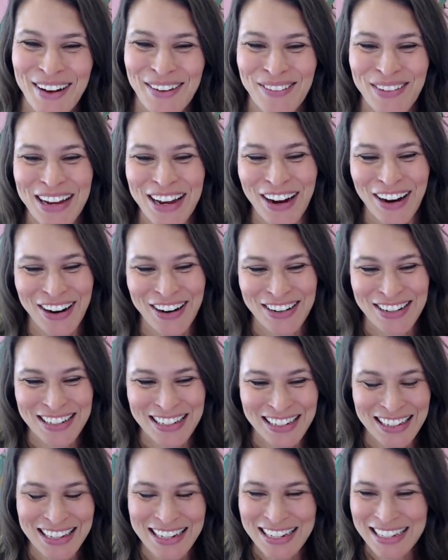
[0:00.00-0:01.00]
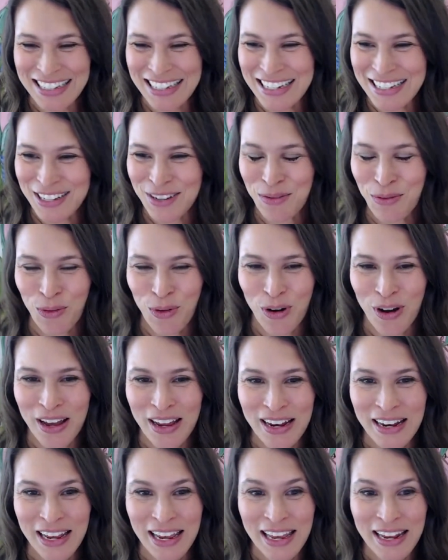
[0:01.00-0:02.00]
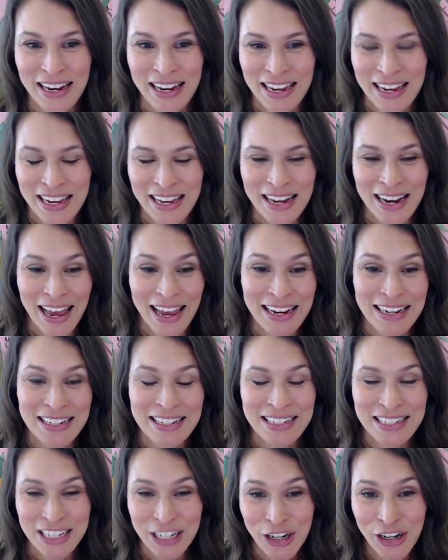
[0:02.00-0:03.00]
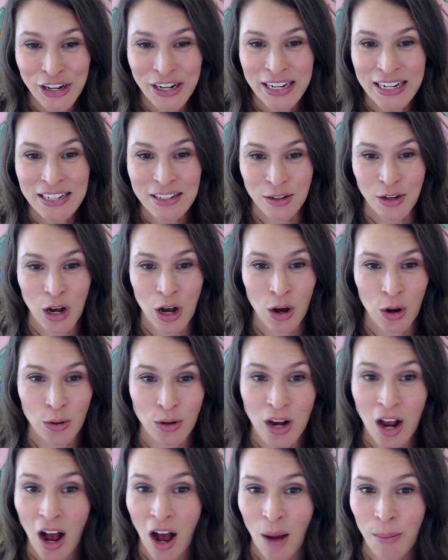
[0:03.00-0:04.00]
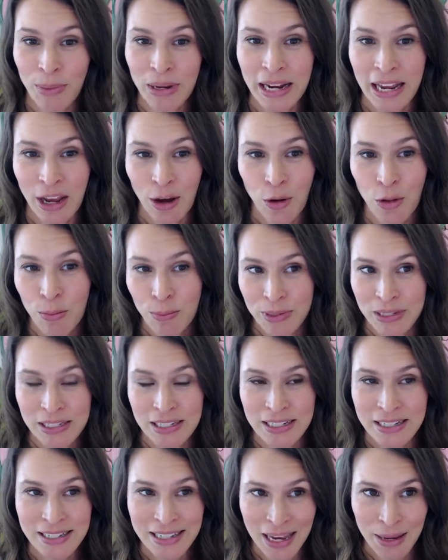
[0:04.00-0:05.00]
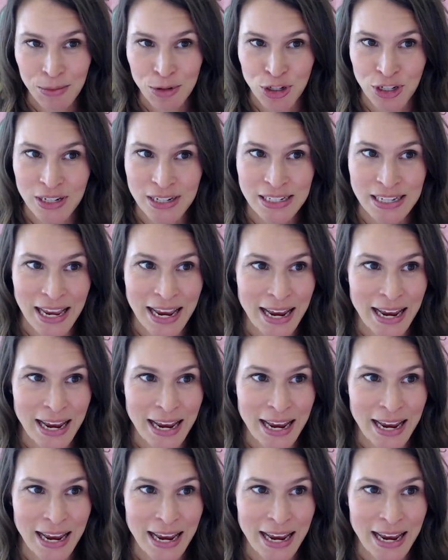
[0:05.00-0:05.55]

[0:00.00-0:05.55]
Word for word: We are still in season one and in a series called Common Health Misconceptions.